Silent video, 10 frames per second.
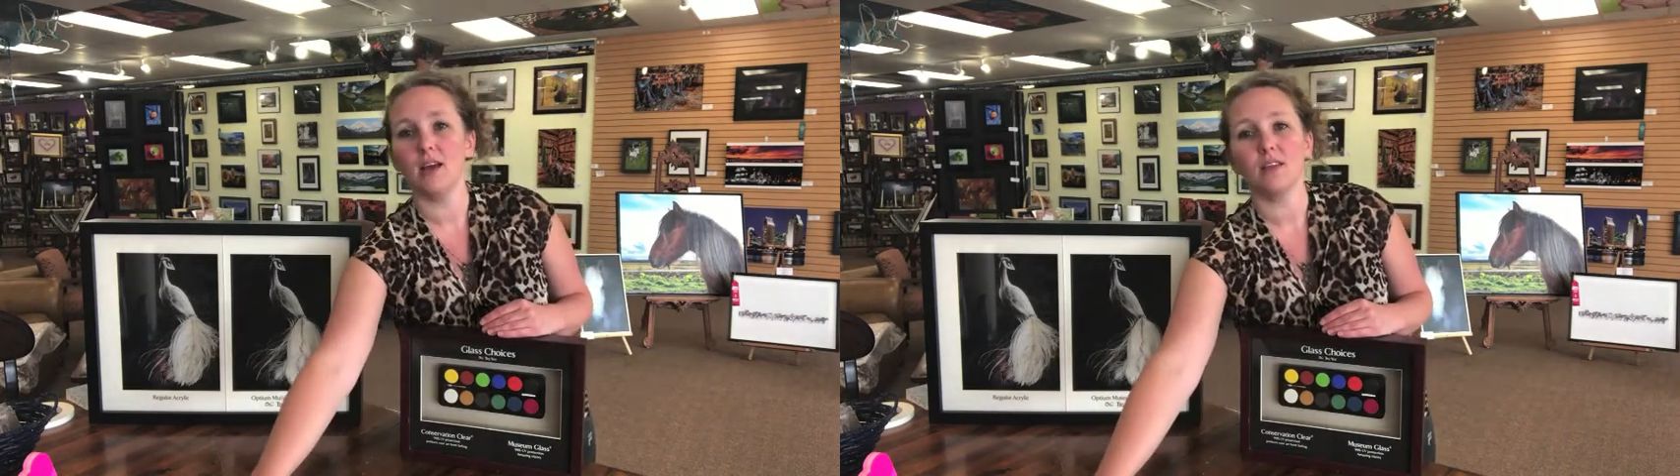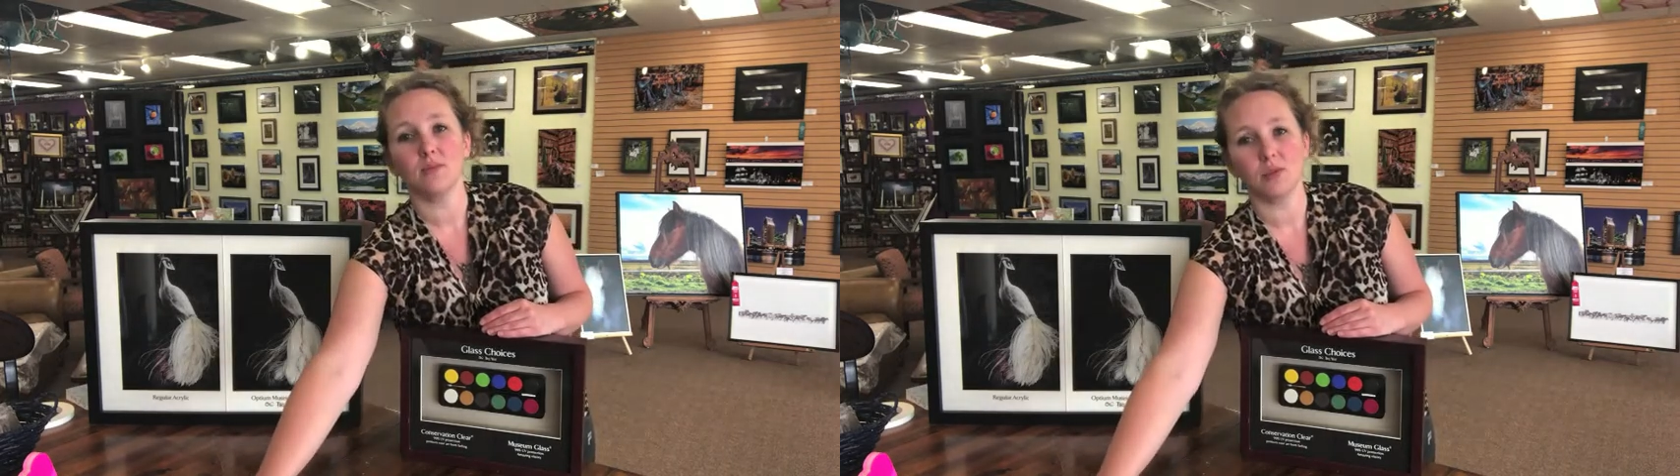
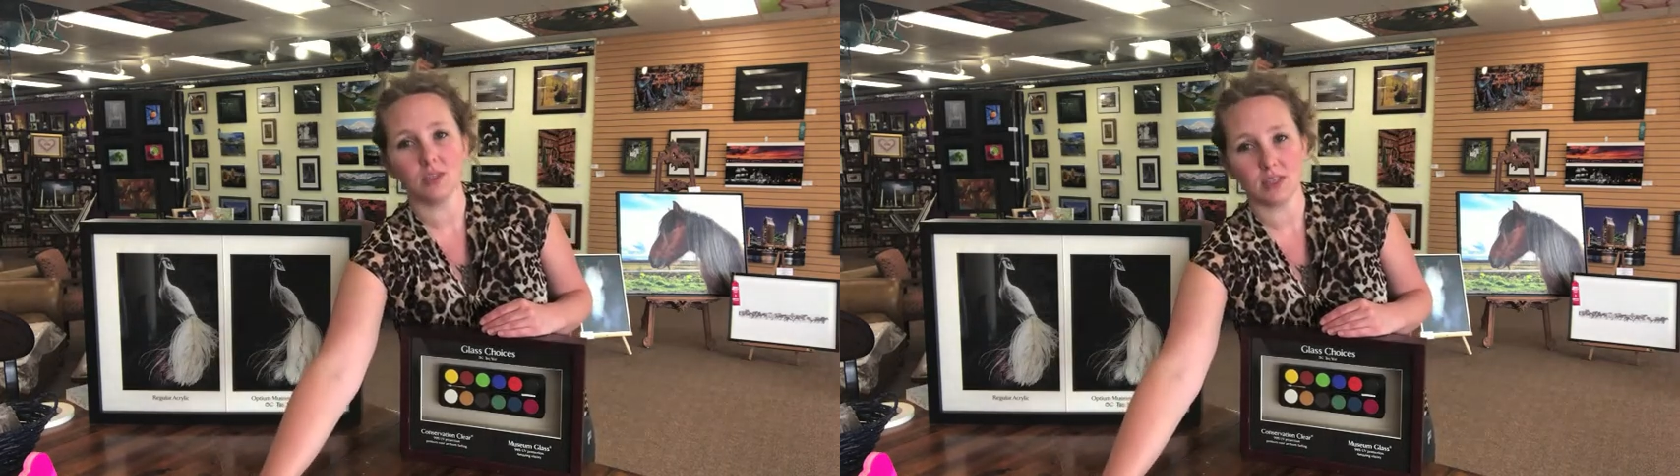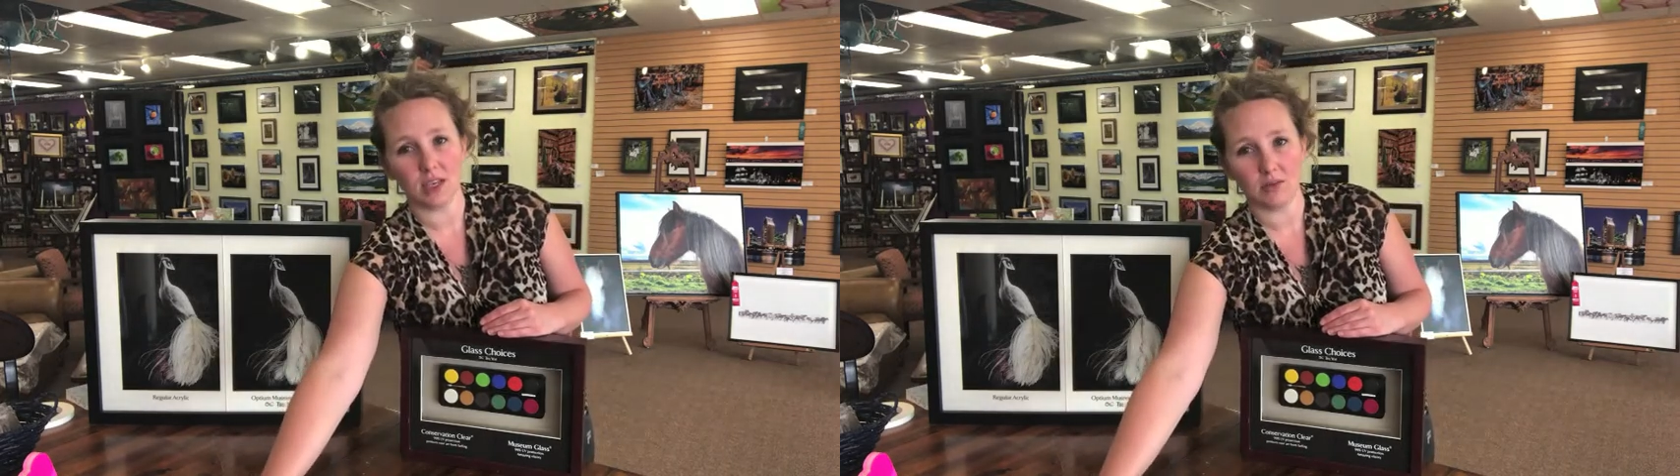the
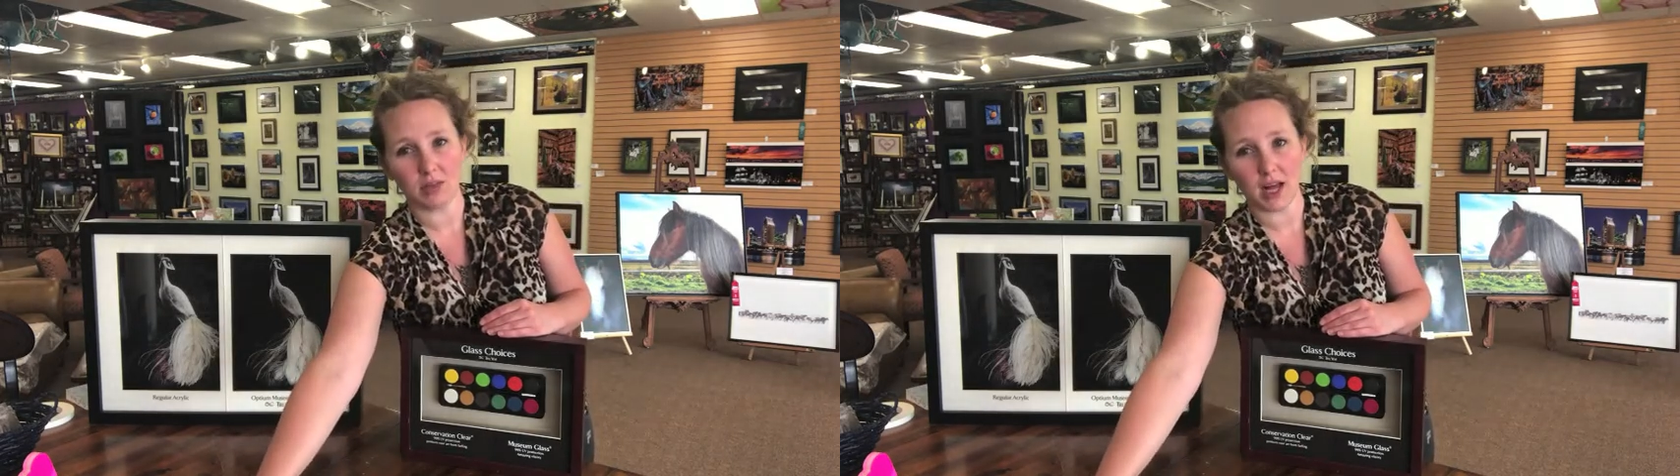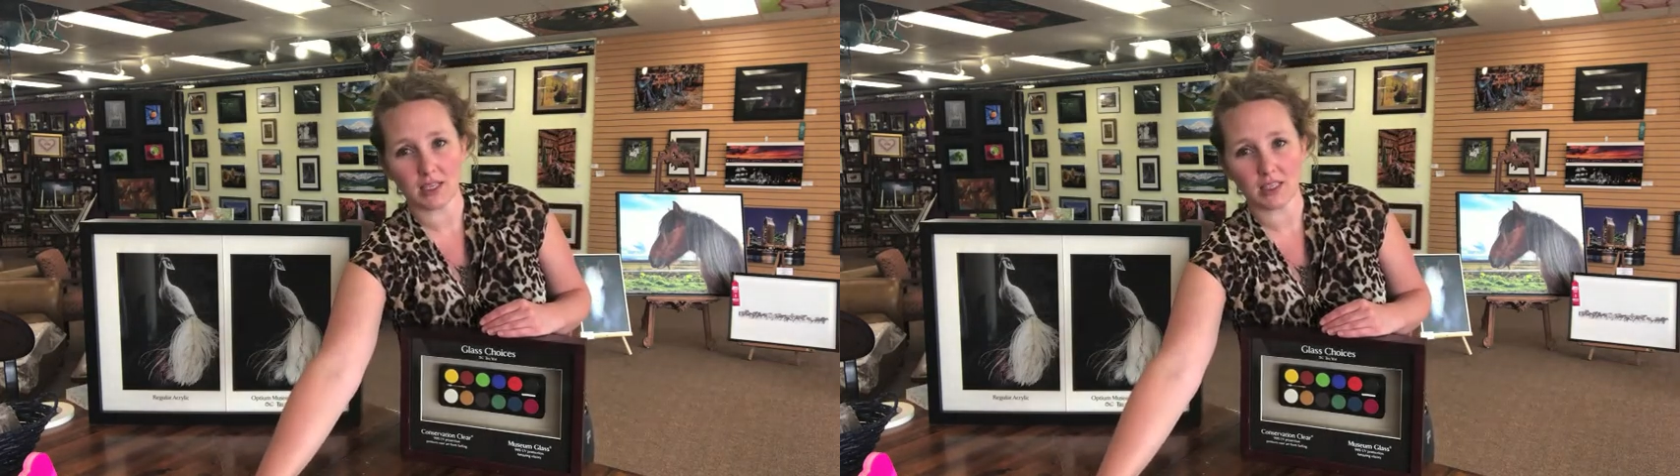museum
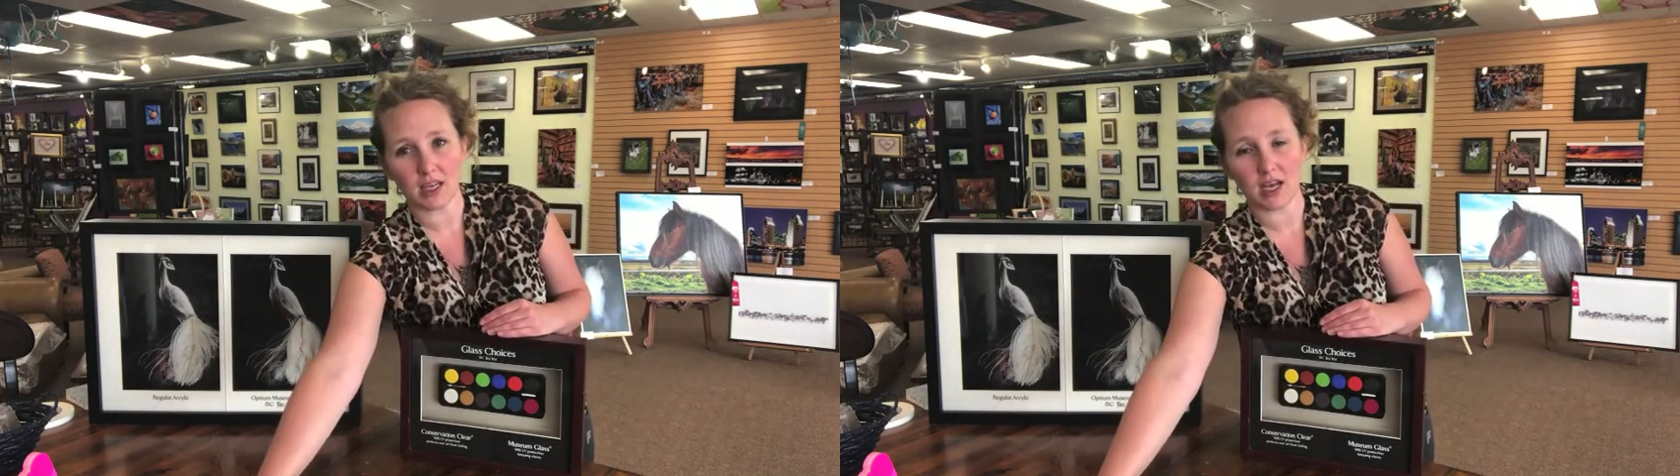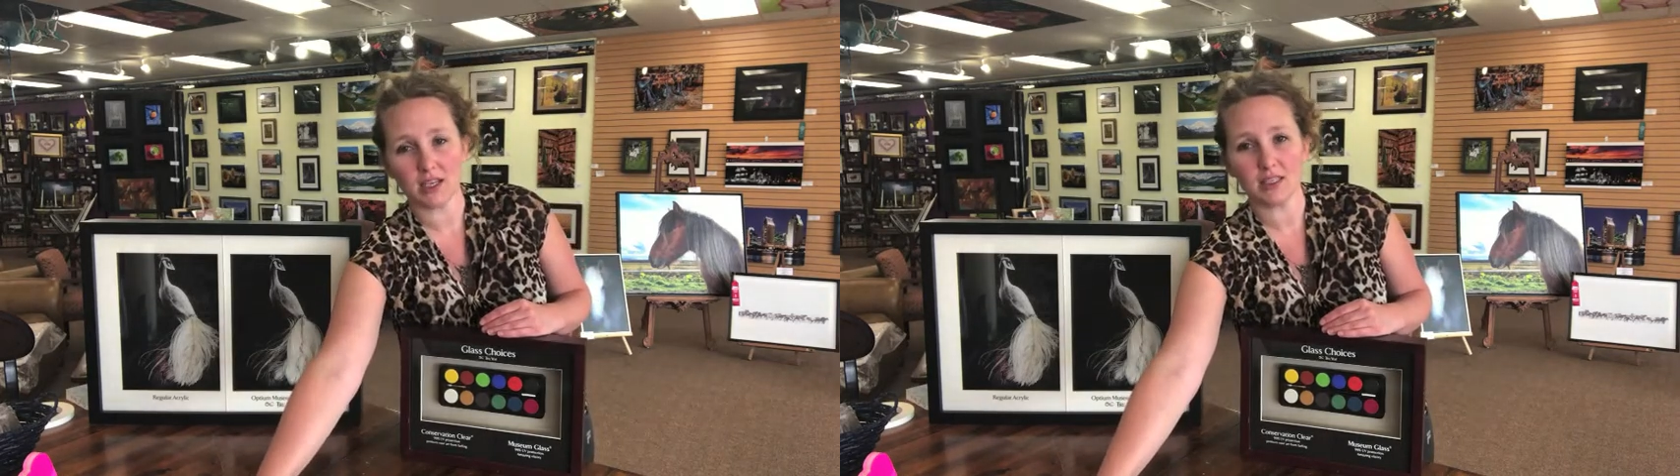glass
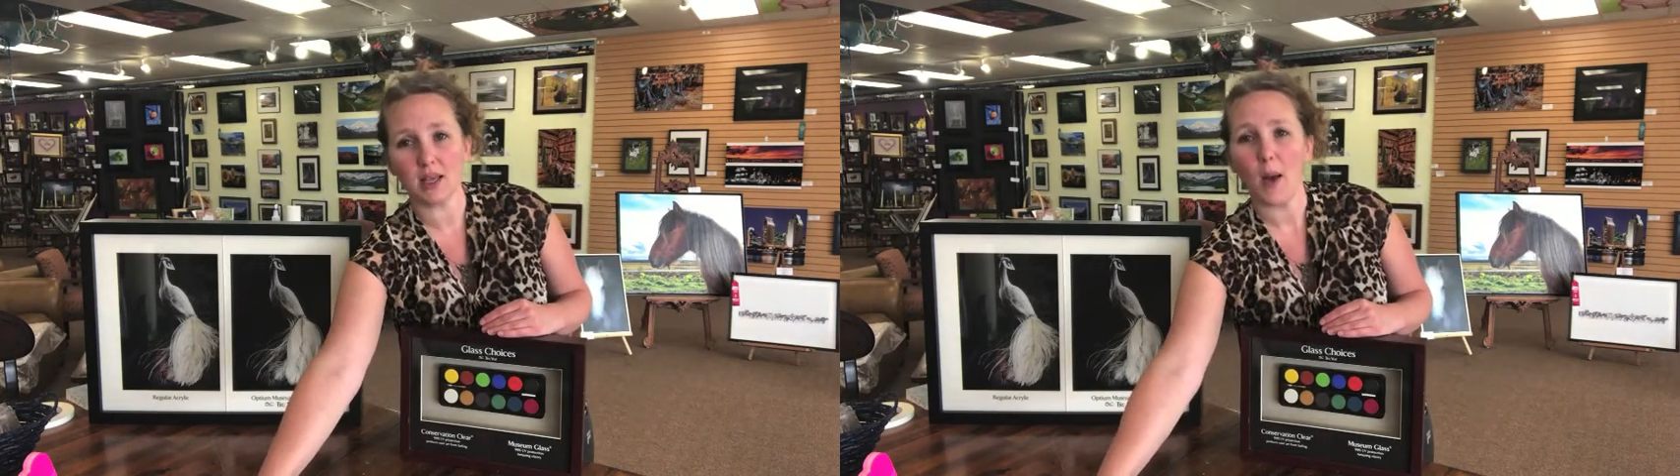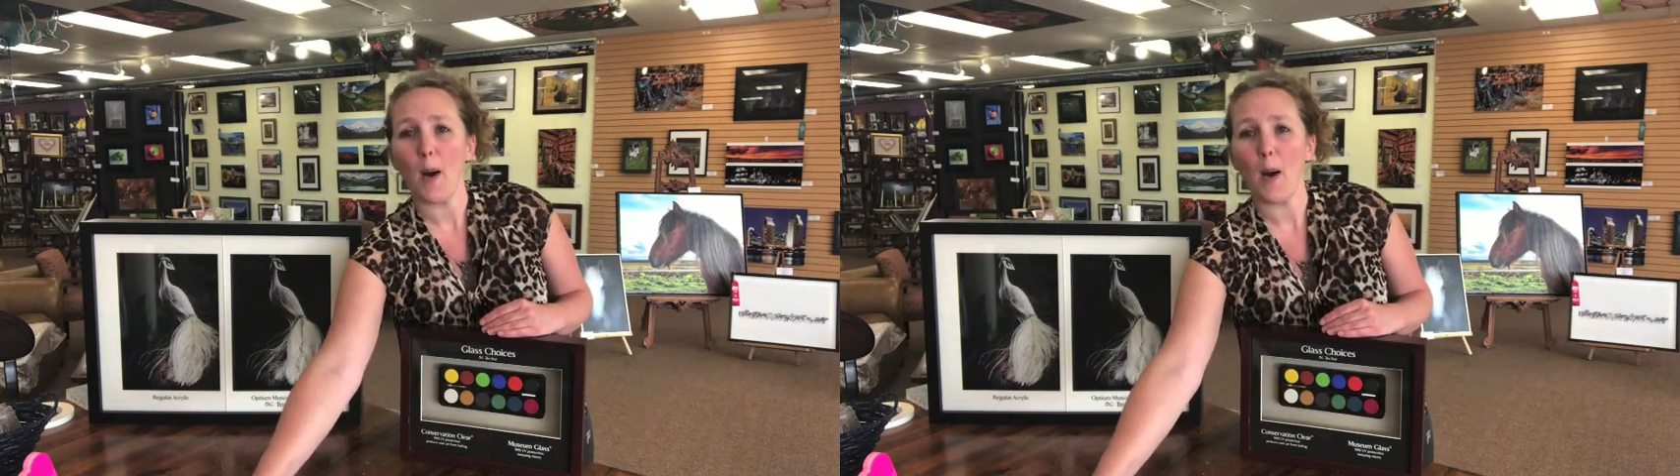does,